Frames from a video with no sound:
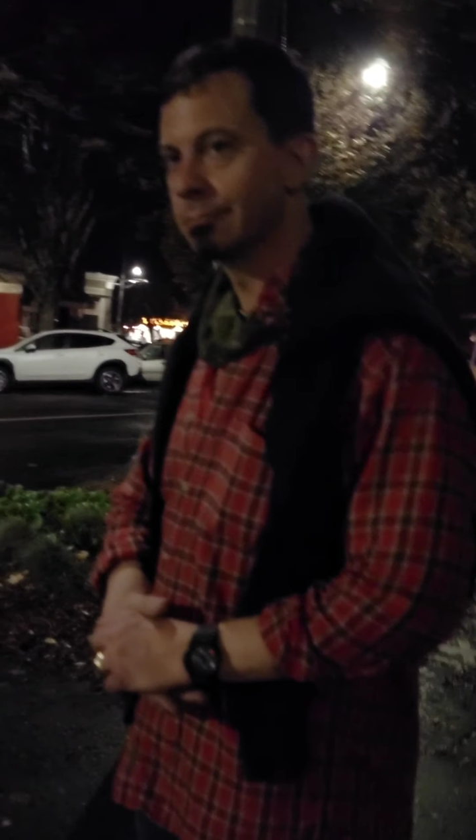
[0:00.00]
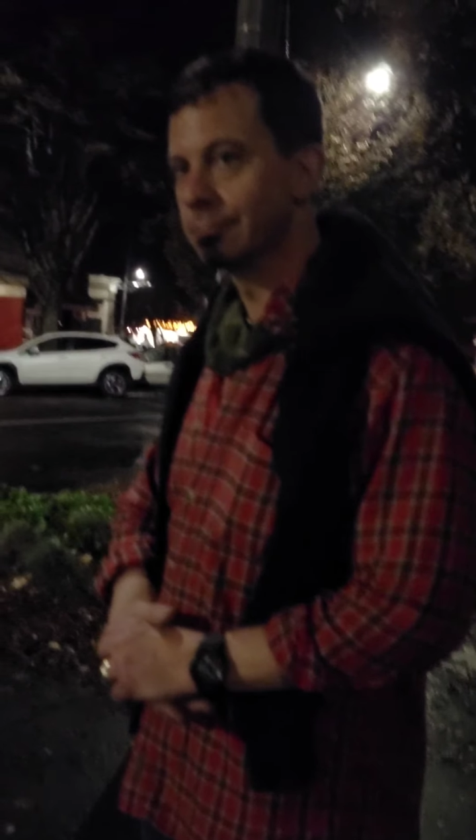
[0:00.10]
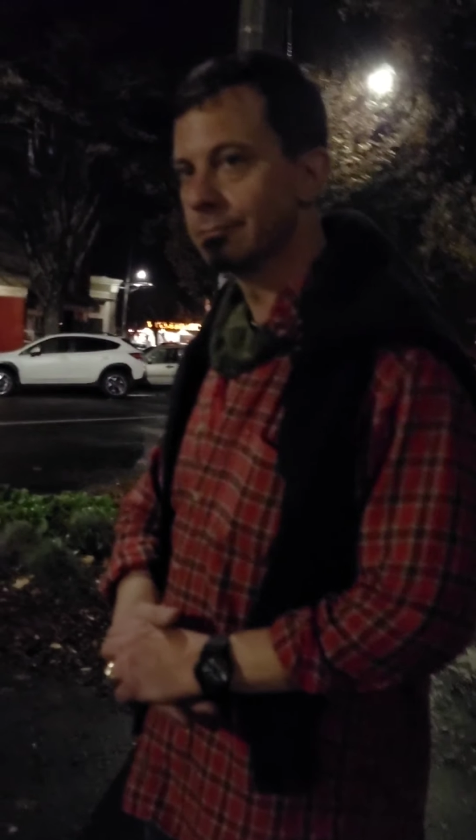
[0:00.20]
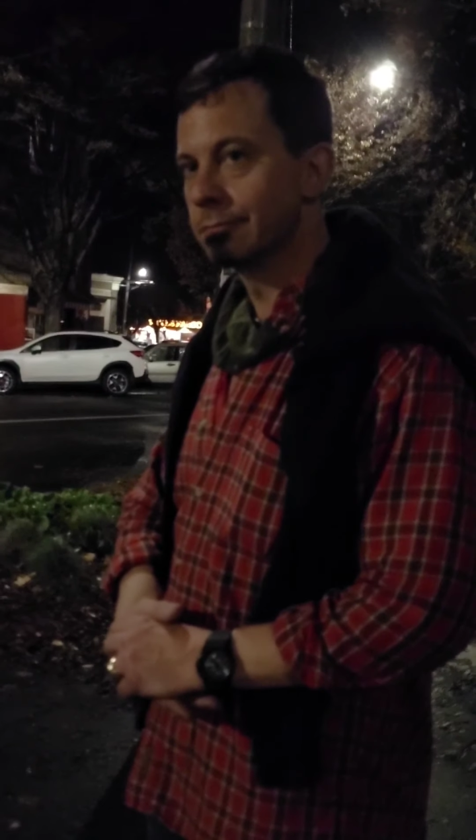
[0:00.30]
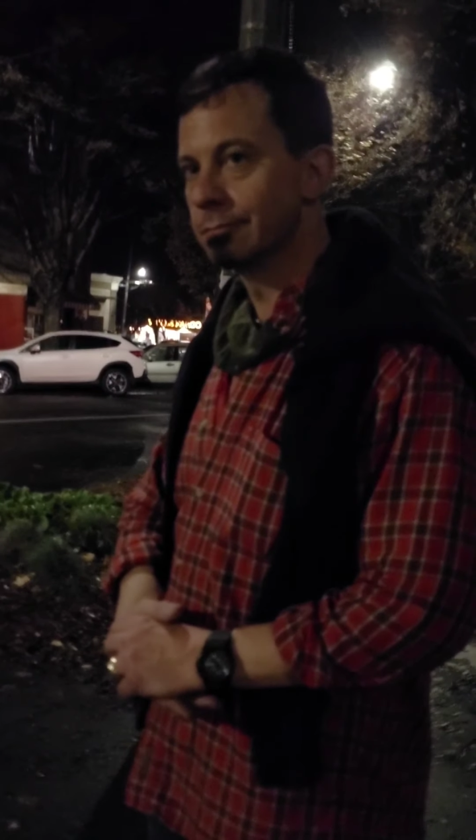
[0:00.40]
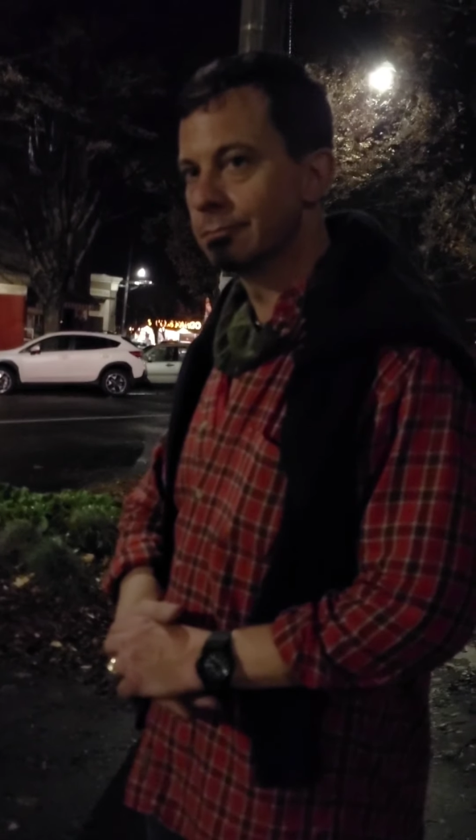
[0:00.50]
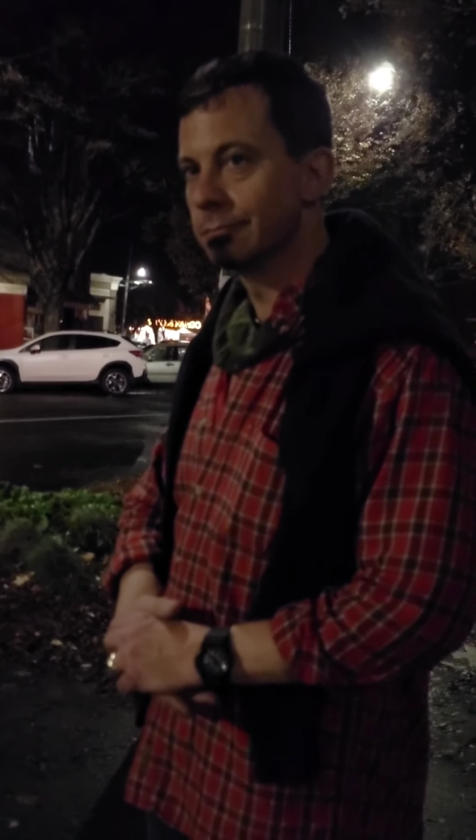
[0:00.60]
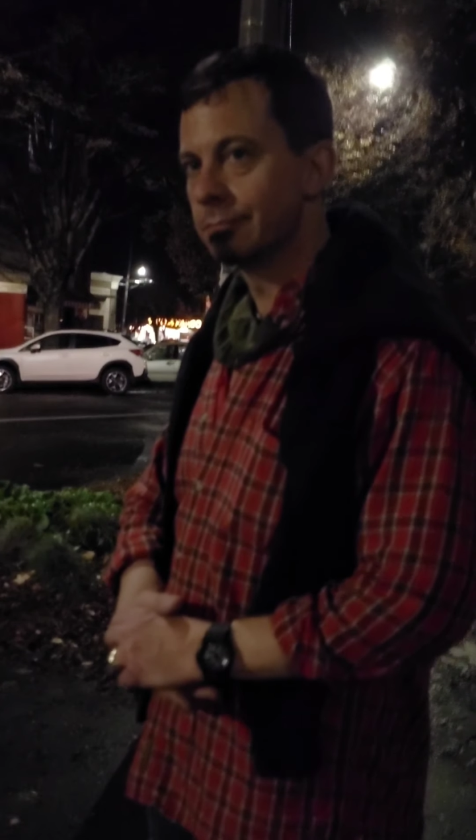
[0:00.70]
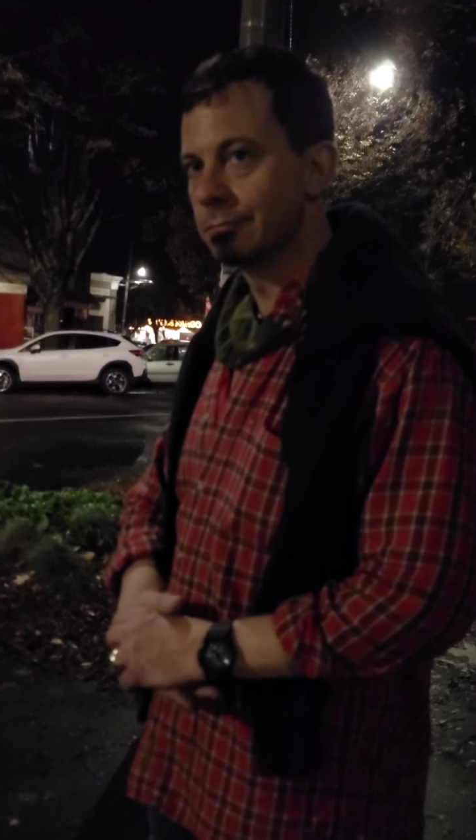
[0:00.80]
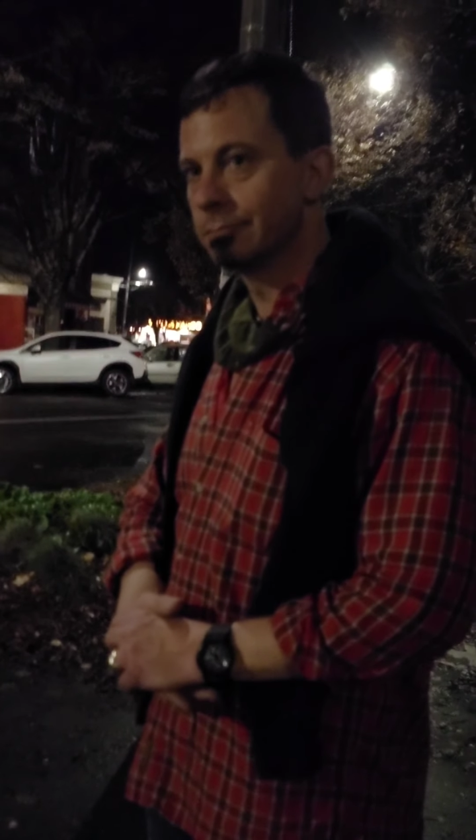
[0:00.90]
So that's why I'm
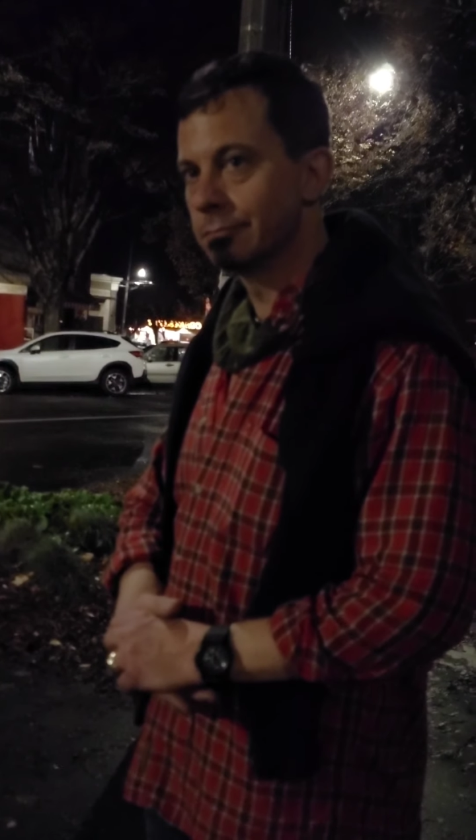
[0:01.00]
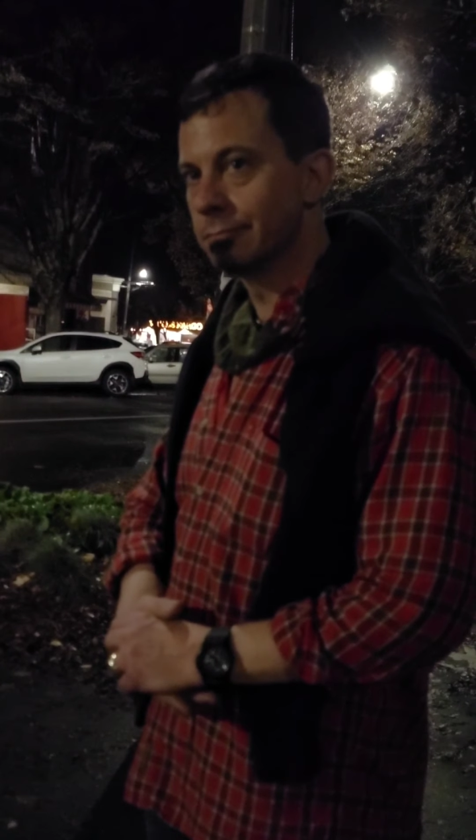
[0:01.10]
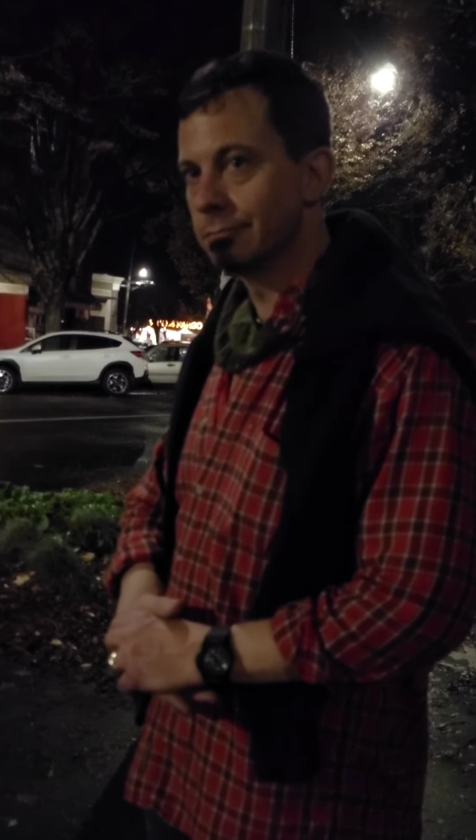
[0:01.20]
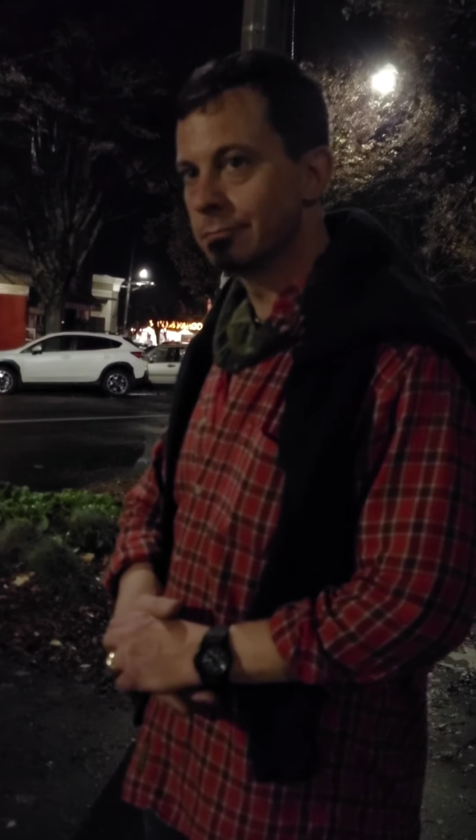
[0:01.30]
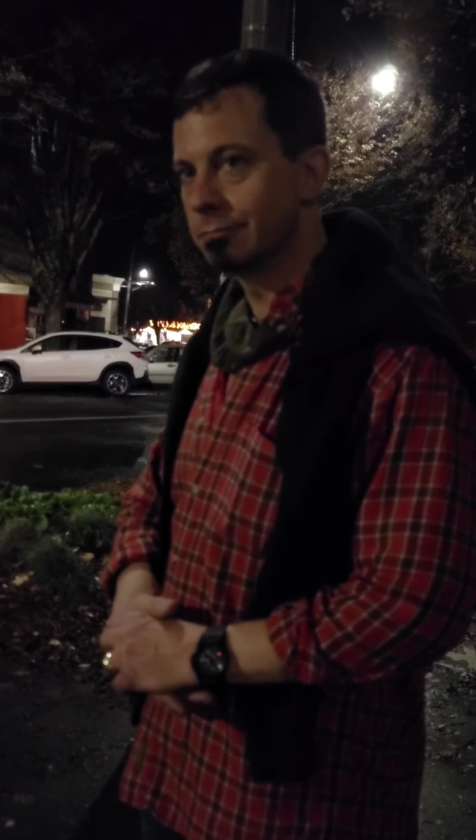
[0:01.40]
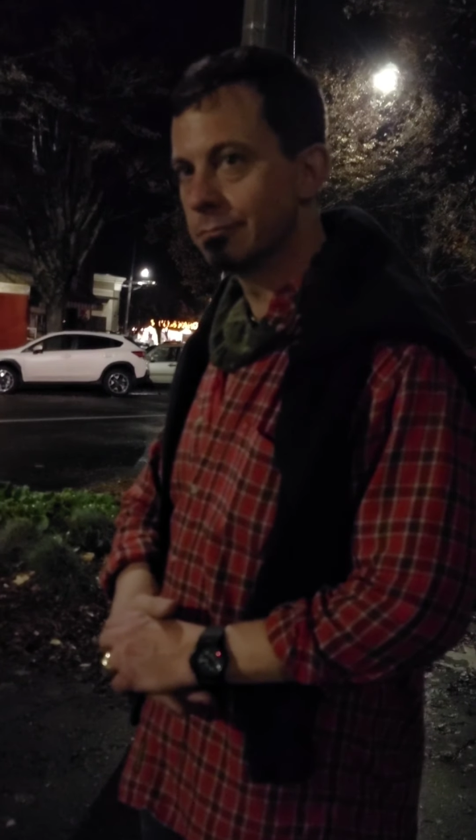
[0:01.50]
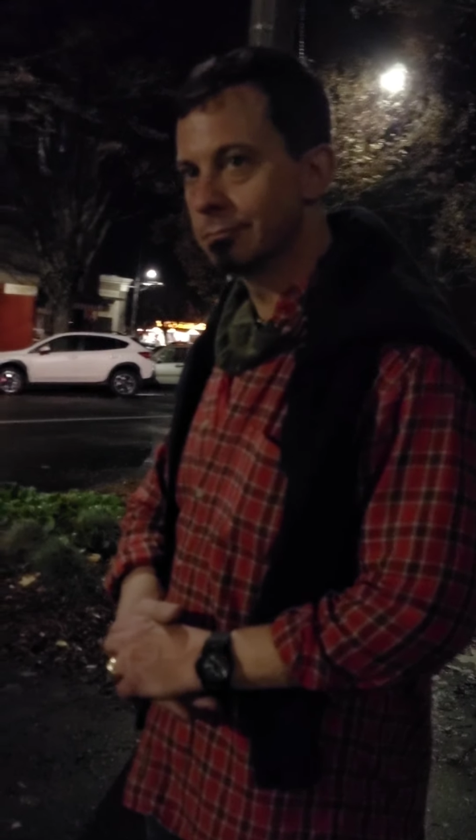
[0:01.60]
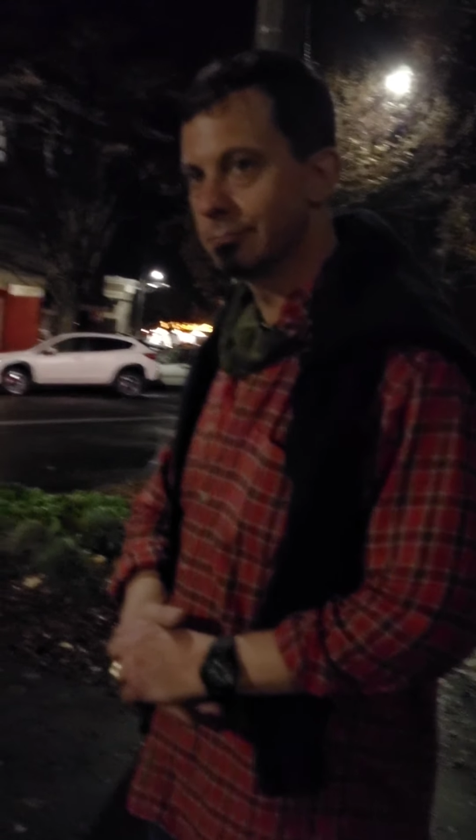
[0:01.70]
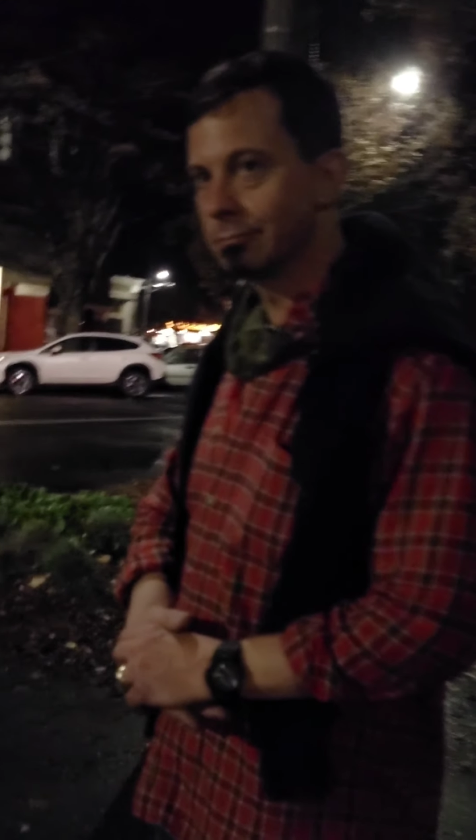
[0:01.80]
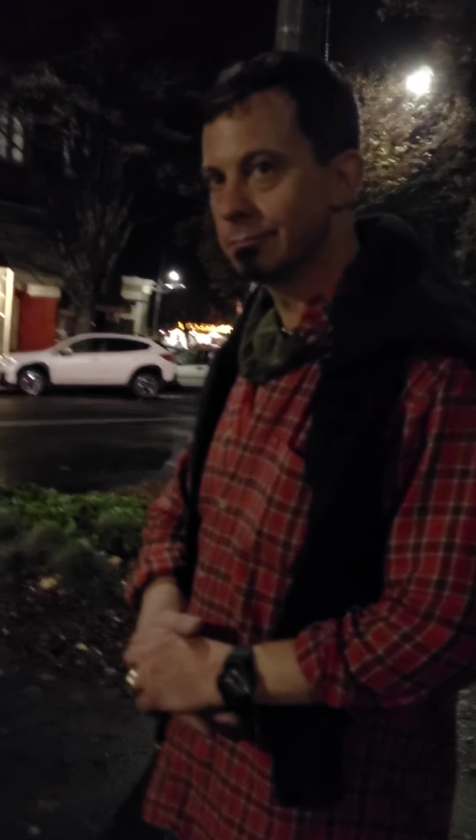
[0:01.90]
asking you, when